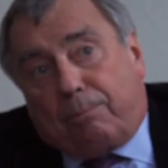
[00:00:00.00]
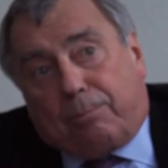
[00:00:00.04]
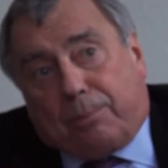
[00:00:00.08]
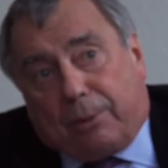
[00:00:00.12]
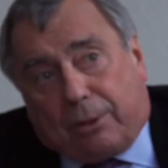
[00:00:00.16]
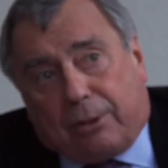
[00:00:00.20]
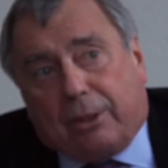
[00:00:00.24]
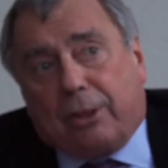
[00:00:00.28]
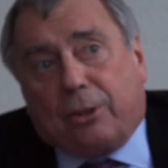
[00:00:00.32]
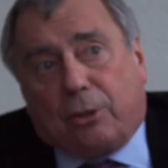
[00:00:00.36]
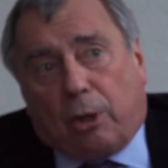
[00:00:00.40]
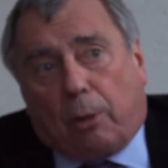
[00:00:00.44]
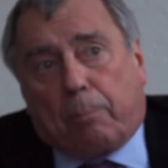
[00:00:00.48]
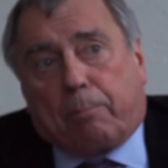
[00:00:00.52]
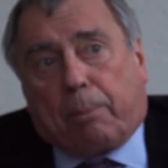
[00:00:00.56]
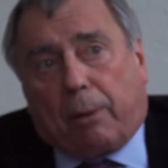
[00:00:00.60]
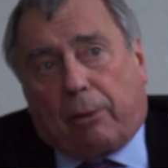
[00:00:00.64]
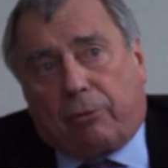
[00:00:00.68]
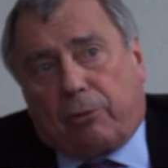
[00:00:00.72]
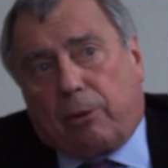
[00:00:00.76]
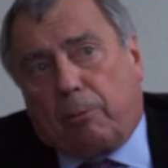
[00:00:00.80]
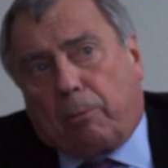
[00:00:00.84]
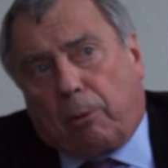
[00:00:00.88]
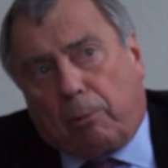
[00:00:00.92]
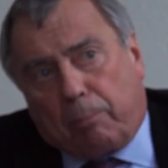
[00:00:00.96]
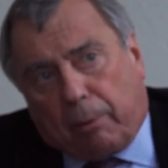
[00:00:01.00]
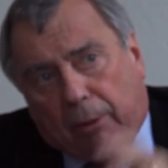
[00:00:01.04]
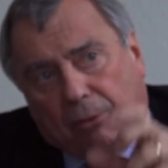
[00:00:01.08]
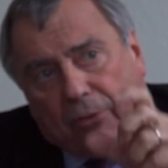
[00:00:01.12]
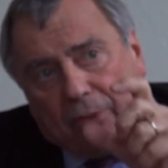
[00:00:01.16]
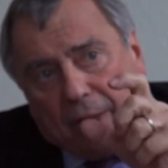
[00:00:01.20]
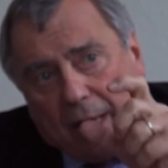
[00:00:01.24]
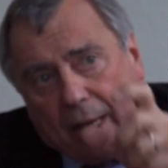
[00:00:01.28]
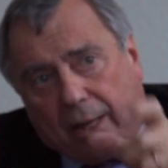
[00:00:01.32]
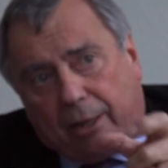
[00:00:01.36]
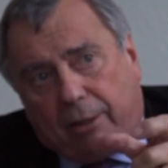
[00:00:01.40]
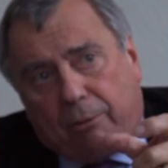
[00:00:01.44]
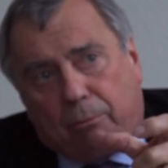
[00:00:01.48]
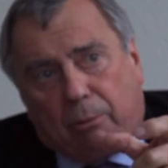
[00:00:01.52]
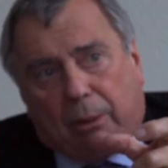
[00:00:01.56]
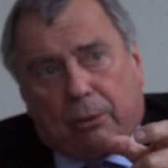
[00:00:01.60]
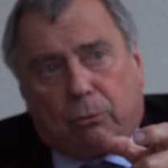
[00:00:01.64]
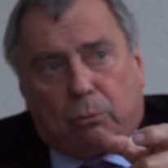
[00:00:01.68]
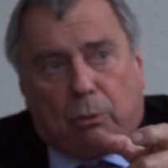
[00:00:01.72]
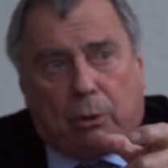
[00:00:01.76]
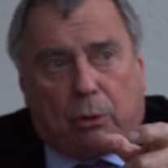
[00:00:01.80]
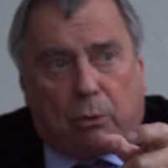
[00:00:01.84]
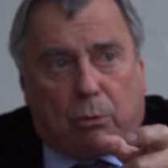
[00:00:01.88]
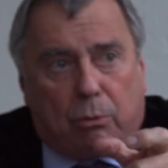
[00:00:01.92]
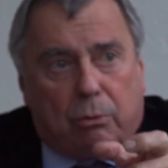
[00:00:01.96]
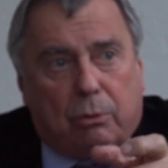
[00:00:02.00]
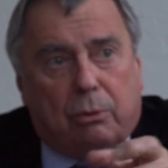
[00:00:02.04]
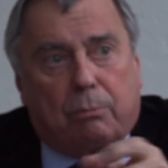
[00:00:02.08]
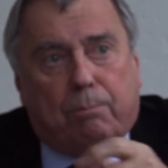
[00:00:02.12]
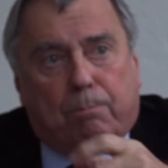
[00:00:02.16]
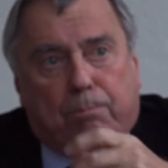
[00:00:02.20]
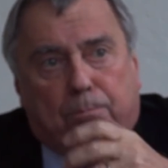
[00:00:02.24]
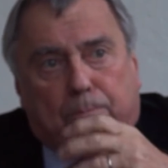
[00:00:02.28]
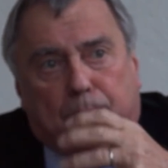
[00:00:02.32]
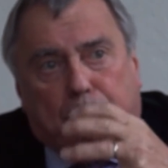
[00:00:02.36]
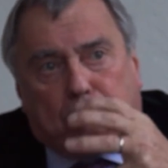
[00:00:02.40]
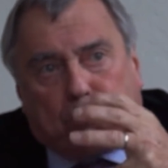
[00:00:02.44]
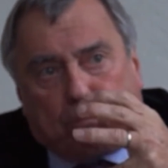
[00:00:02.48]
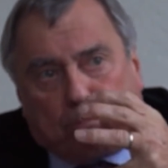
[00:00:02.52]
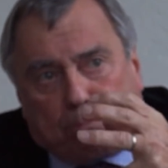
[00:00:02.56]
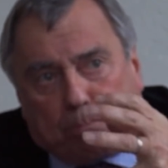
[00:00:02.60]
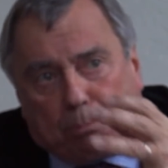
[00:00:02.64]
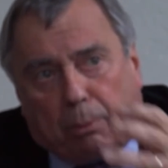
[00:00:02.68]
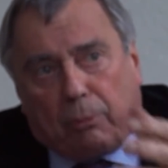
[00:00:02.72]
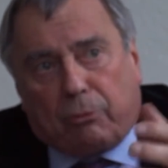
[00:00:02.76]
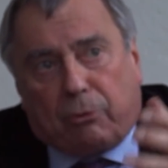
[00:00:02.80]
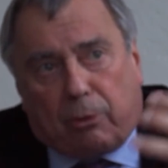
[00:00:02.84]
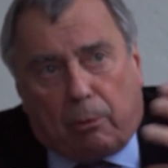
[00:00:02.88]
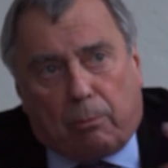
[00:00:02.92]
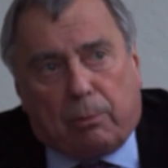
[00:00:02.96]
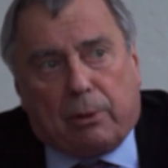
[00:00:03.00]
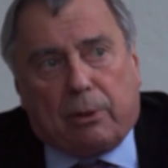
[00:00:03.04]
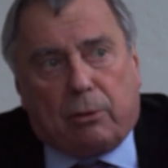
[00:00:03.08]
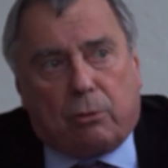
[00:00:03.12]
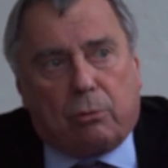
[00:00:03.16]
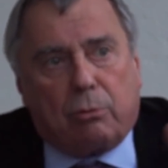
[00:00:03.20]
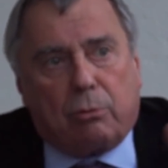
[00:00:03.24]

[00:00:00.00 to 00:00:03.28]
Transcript: this is not possible. But then what we could possibly